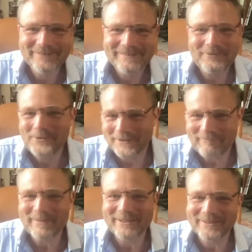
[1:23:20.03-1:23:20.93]
me a good
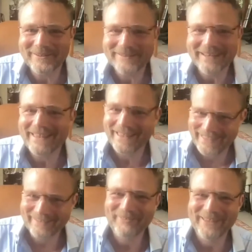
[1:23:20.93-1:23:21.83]
idea there. Thanks for the
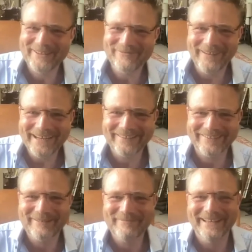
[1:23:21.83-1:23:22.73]
advice.
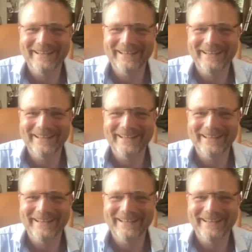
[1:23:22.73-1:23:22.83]
Um,